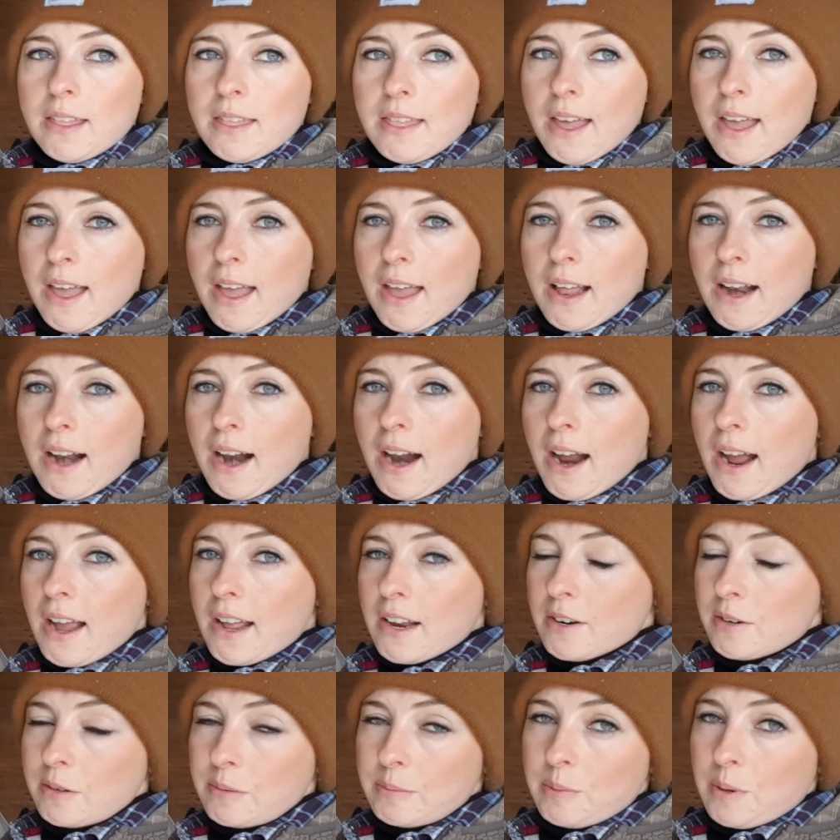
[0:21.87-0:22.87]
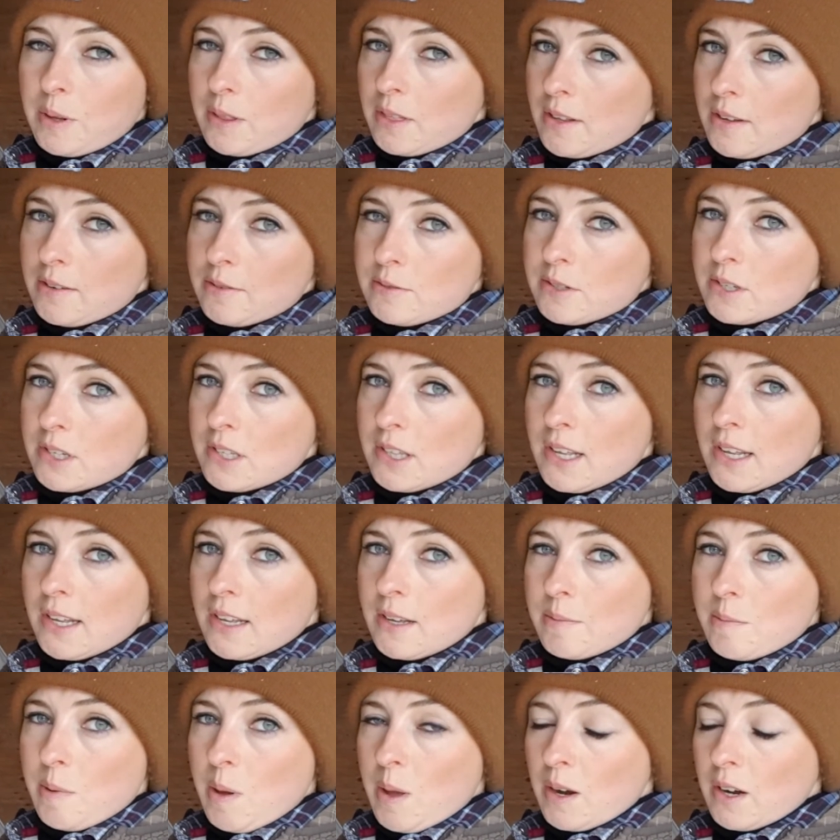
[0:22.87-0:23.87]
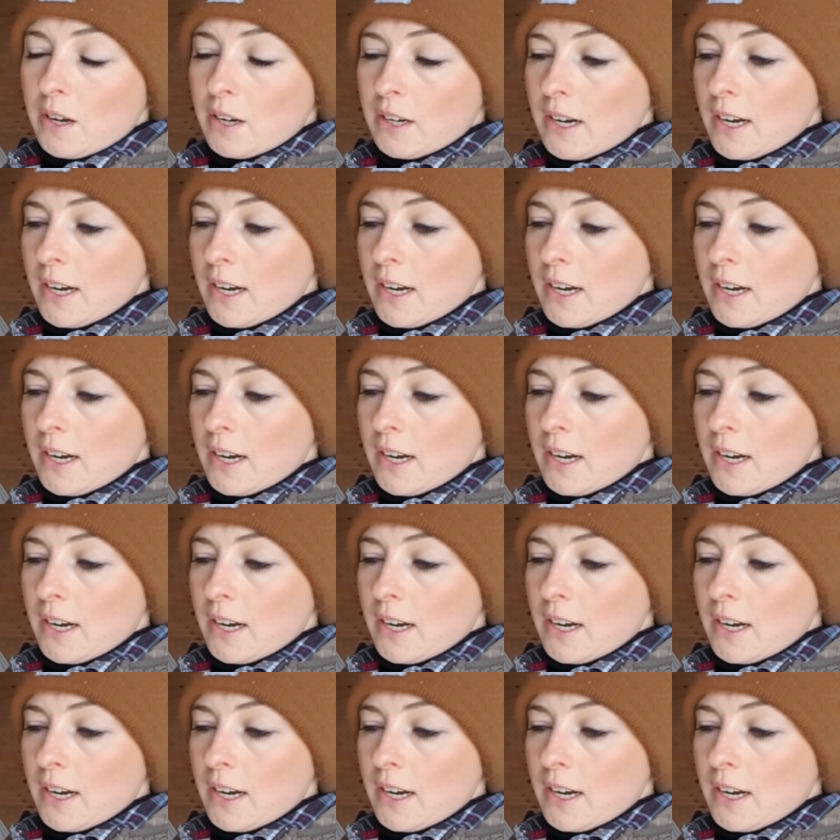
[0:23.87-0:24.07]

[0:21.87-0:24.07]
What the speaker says: then I don't put those in the incubator